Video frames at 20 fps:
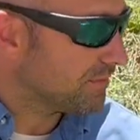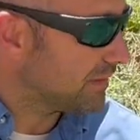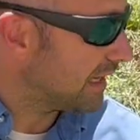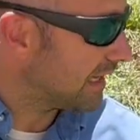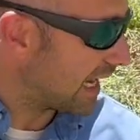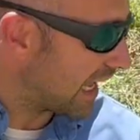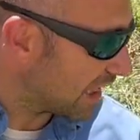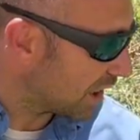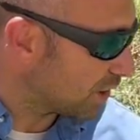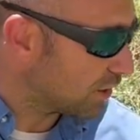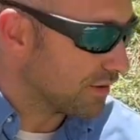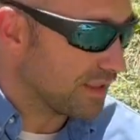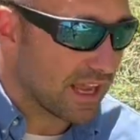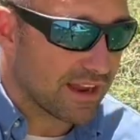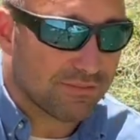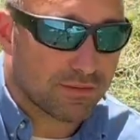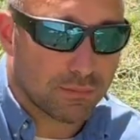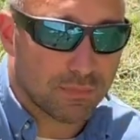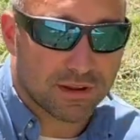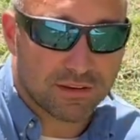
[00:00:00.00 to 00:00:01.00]
And I learned
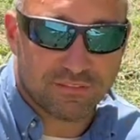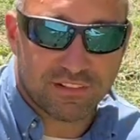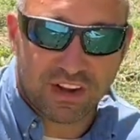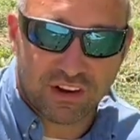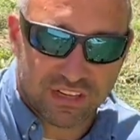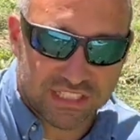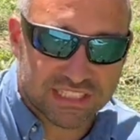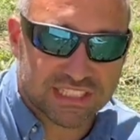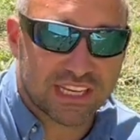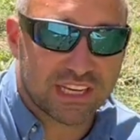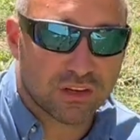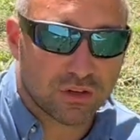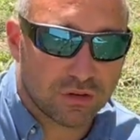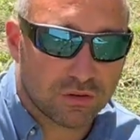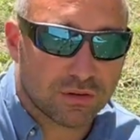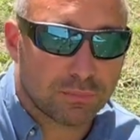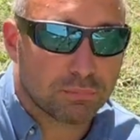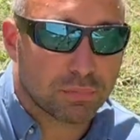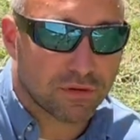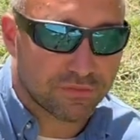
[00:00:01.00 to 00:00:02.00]
that from a very
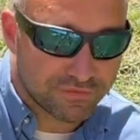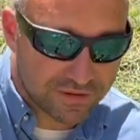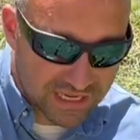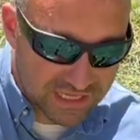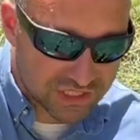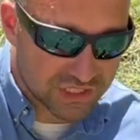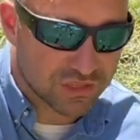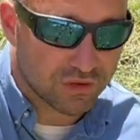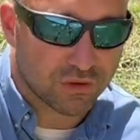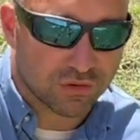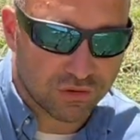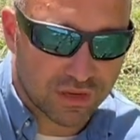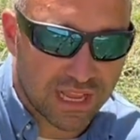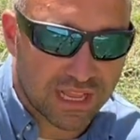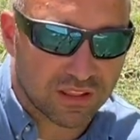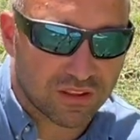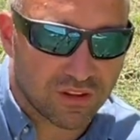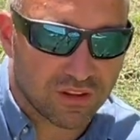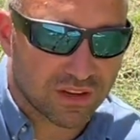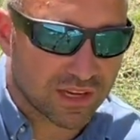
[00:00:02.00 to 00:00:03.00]
skilled professional
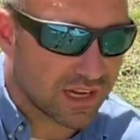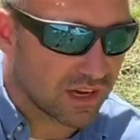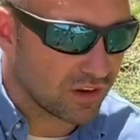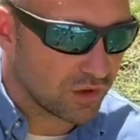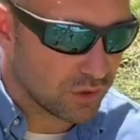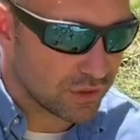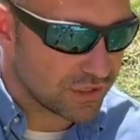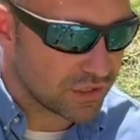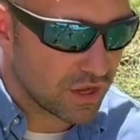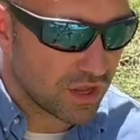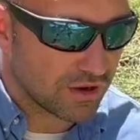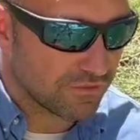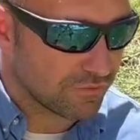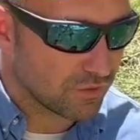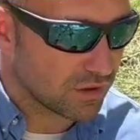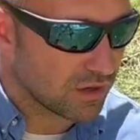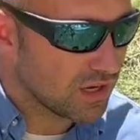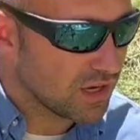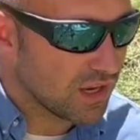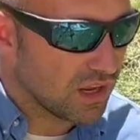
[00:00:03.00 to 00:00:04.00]
at lawn care who had done it
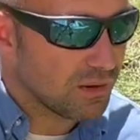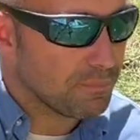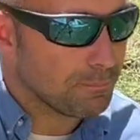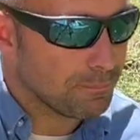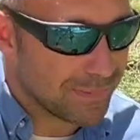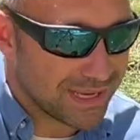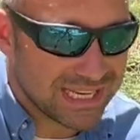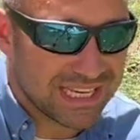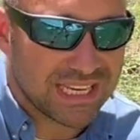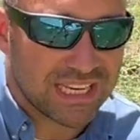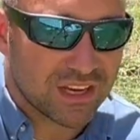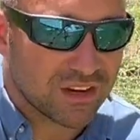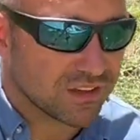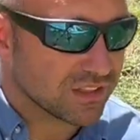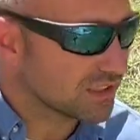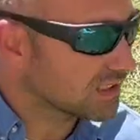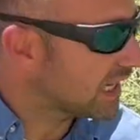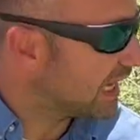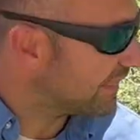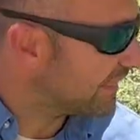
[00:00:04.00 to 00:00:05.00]
for many
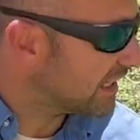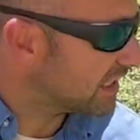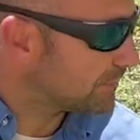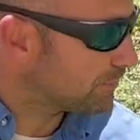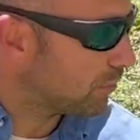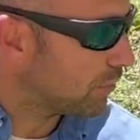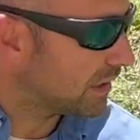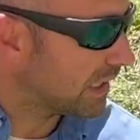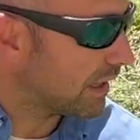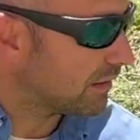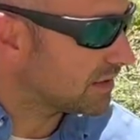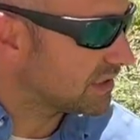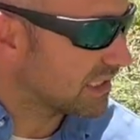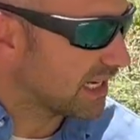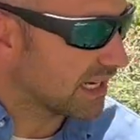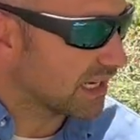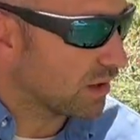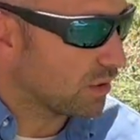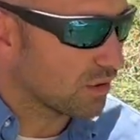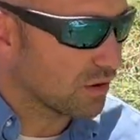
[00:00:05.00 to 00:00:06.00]
years. At this point, I would
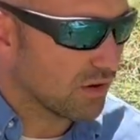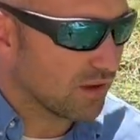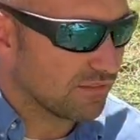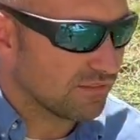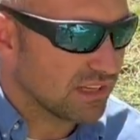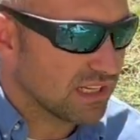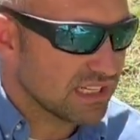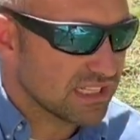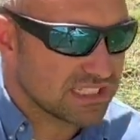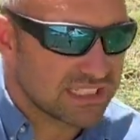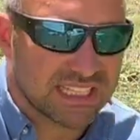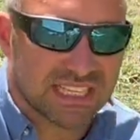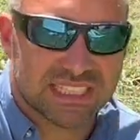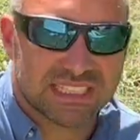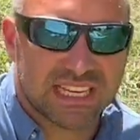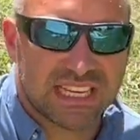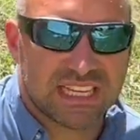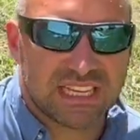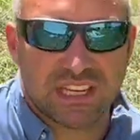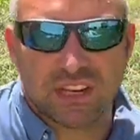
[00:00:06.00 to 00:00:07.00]
say going on
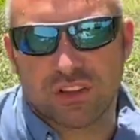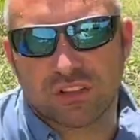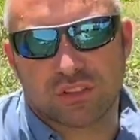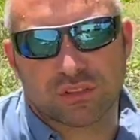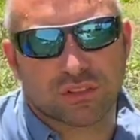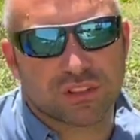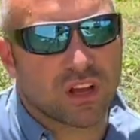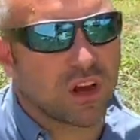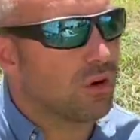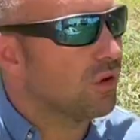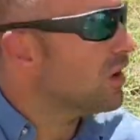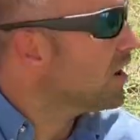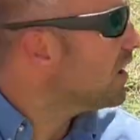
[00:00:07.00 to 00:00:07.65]
16 years or so.